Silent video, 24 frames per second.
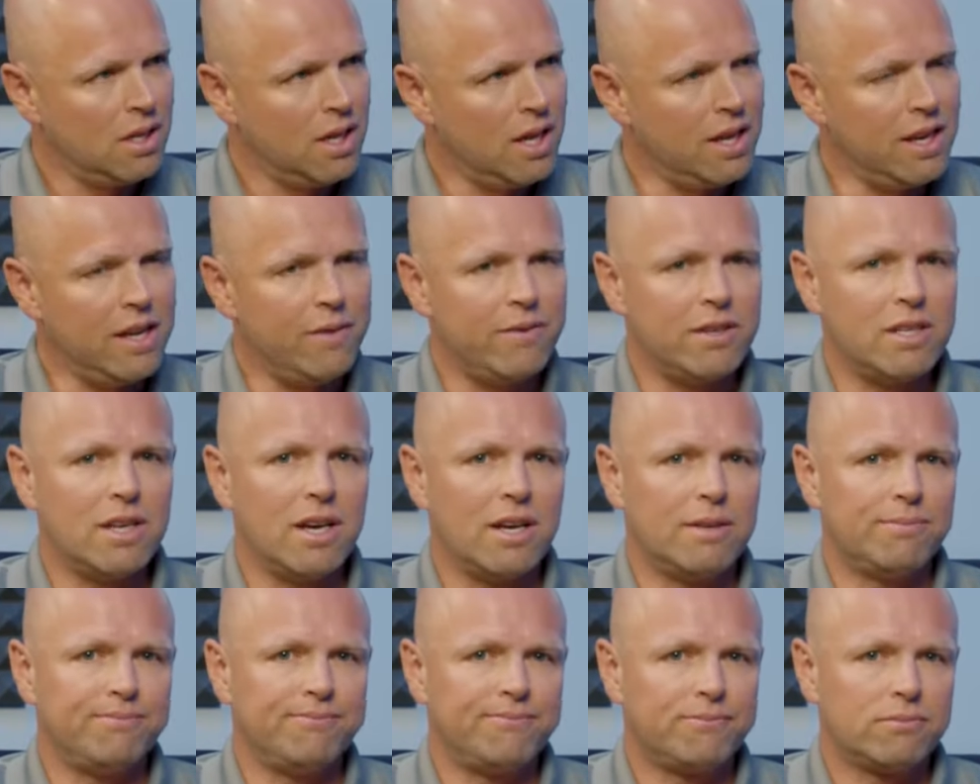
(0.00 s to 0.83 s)
And even
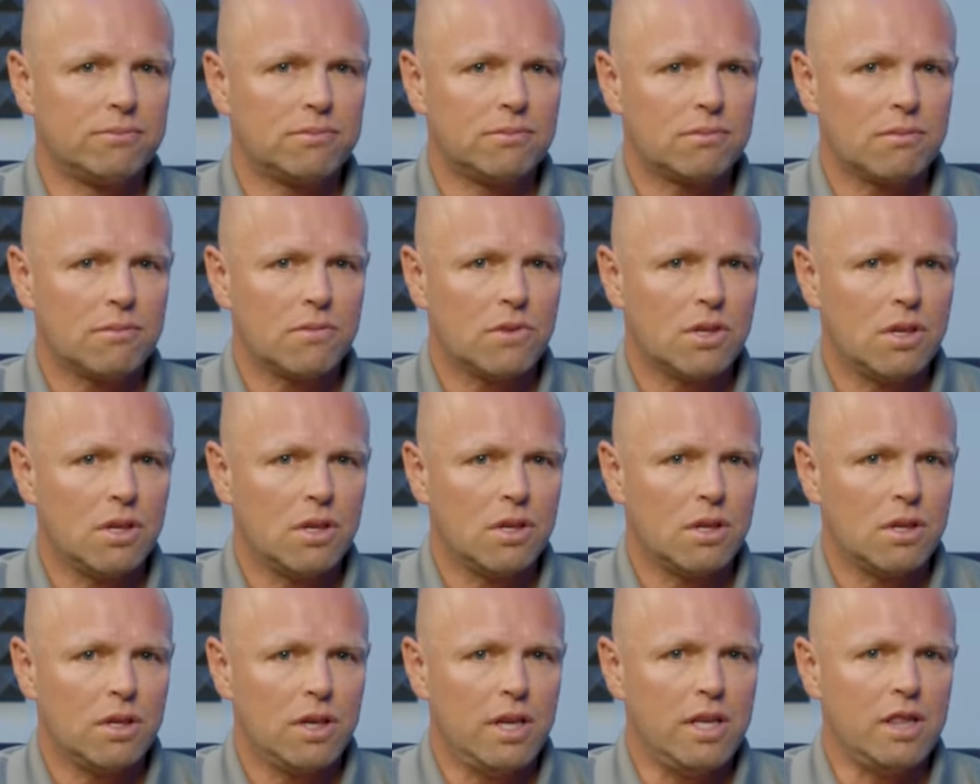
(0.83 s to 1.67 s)
um,
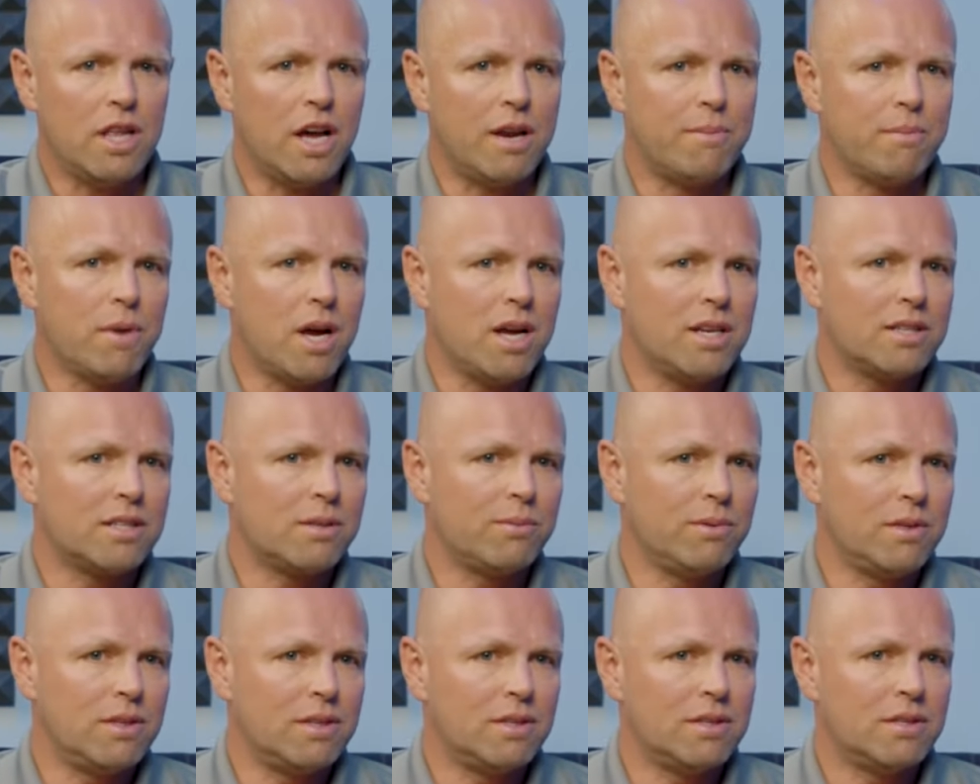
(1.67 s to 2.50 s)
Elon
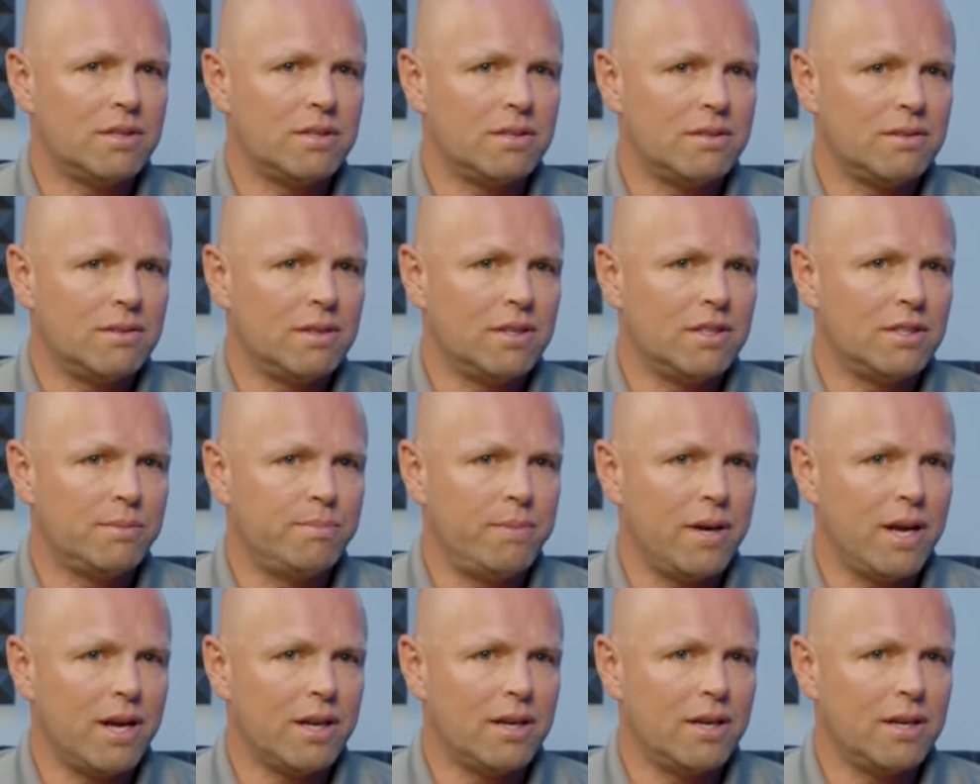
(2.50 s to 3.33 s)
Musk with his his
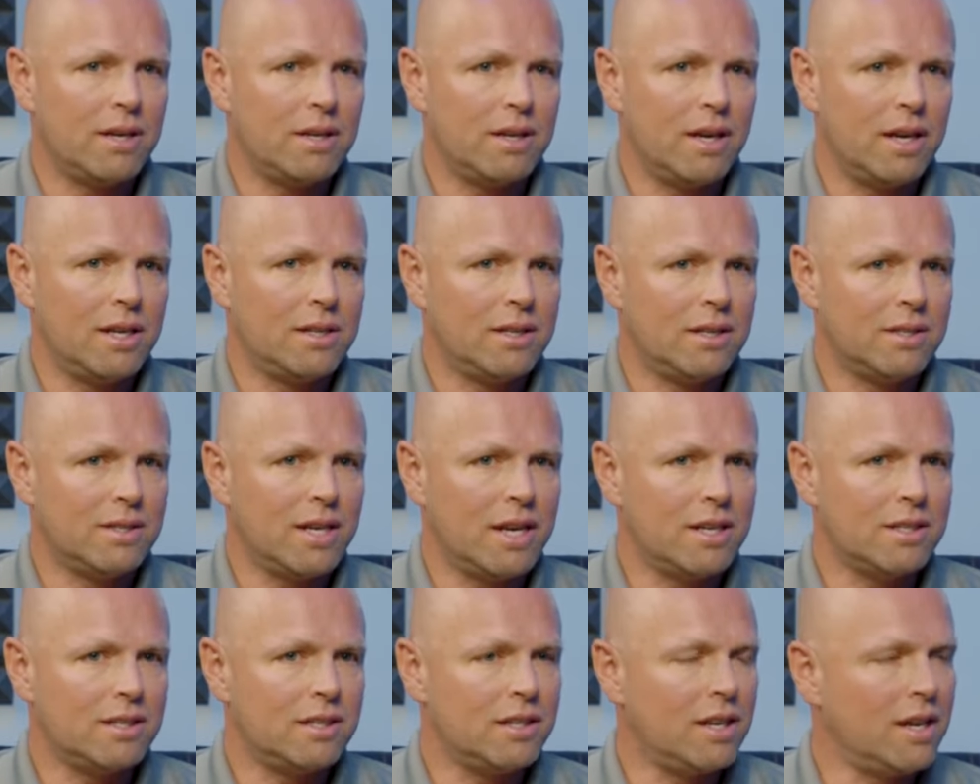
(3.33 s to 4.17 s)
bet on the
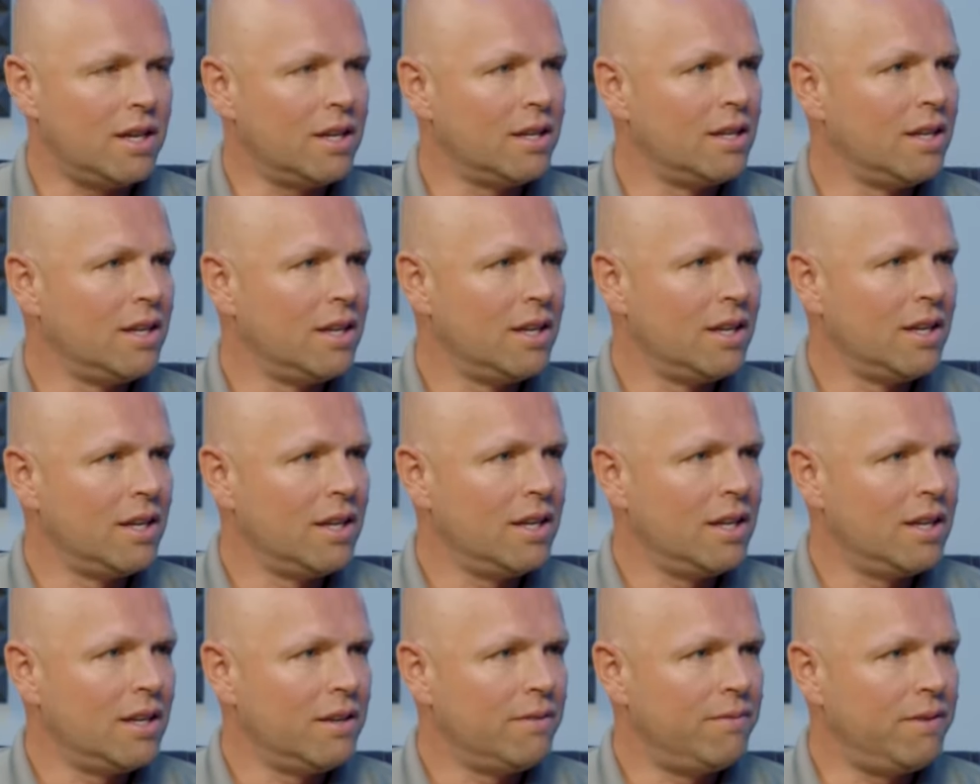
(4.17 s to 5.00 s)
Tesla,
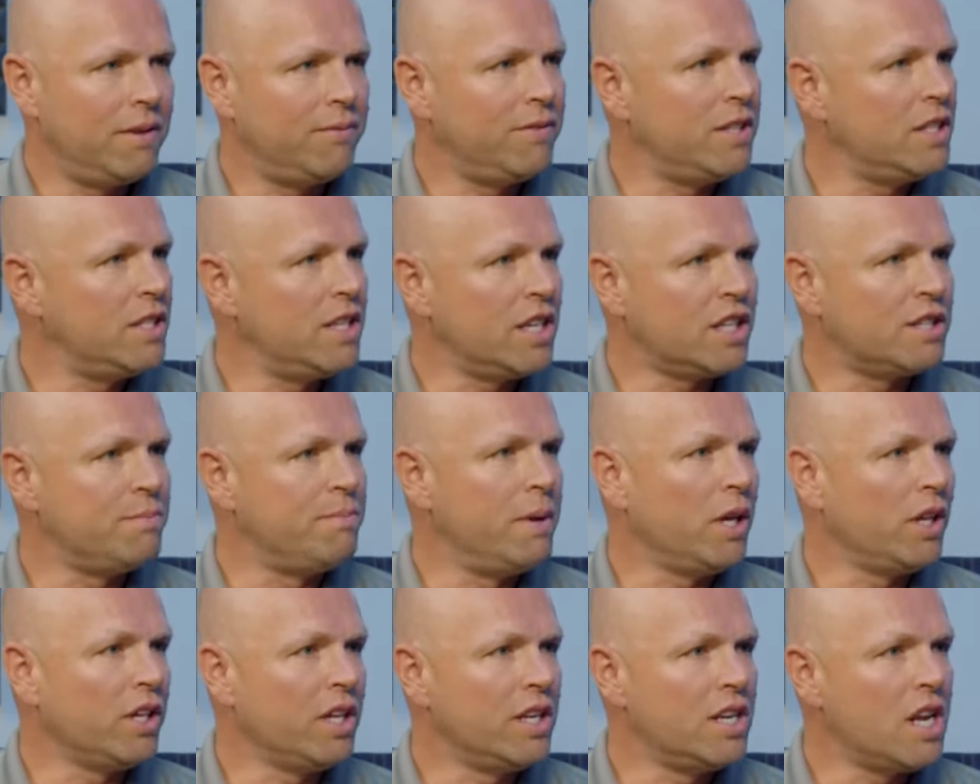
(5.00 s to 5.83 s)
fifty six
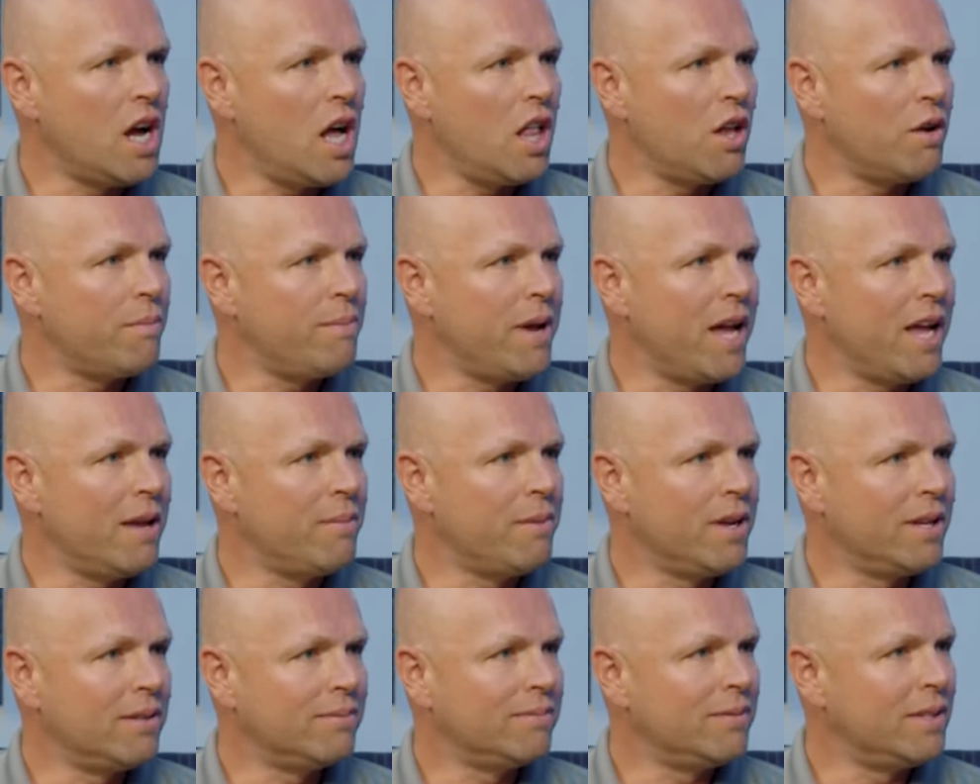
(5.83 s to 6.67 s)
billion dollar
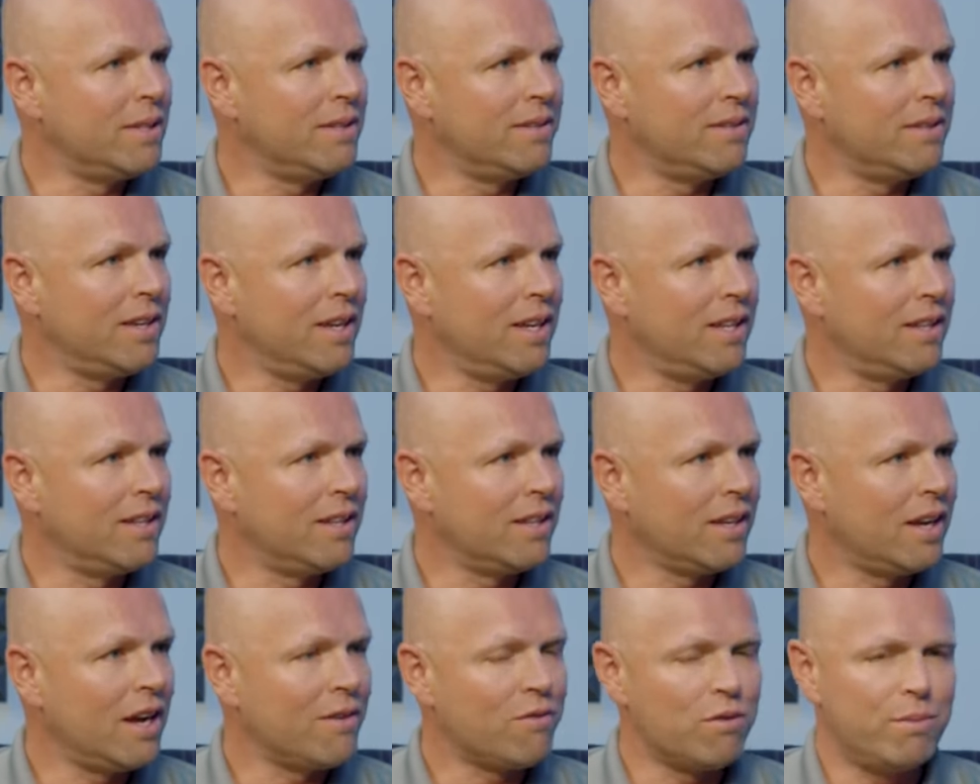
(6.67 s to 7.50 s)
payment, and
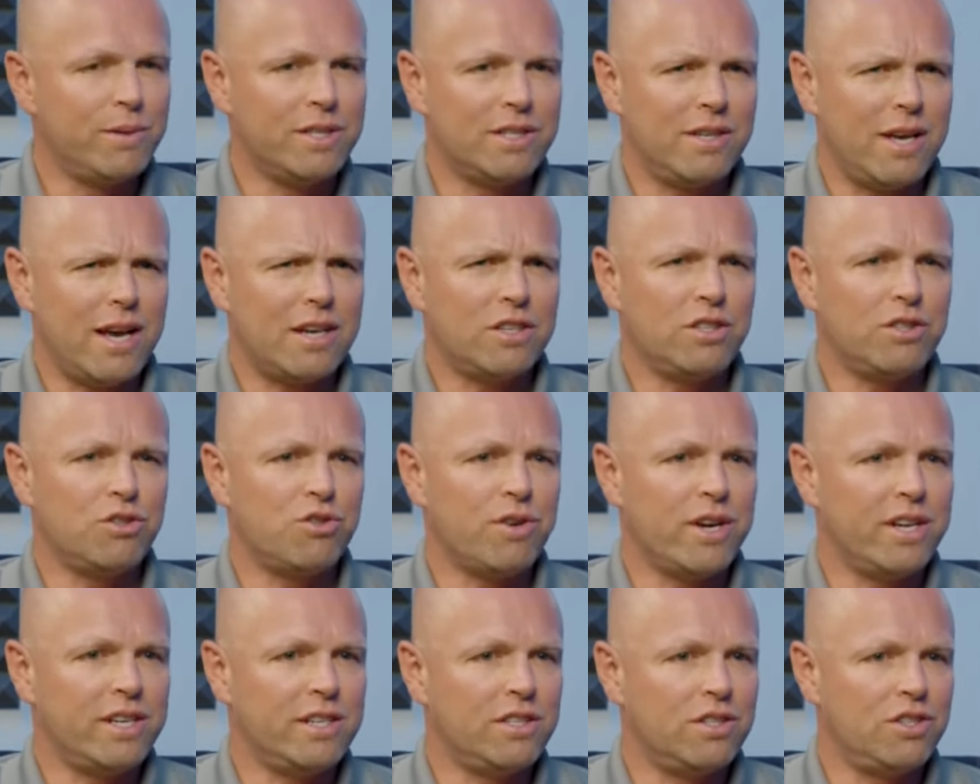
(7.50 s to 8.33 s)
and the government's actually
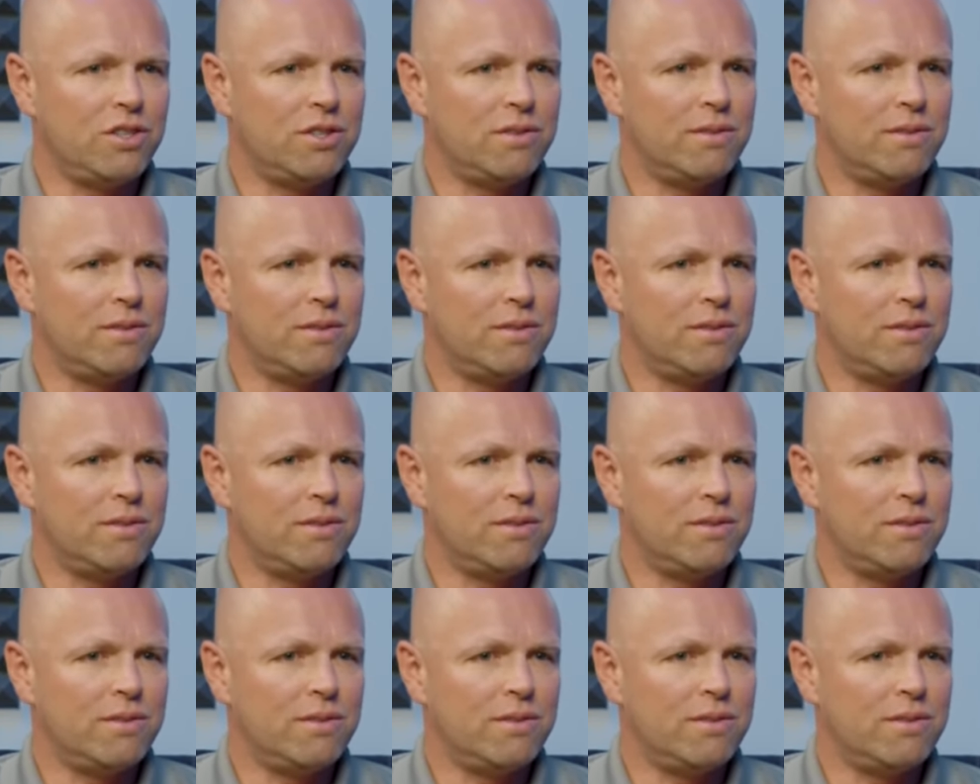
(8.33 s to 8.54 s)
trying to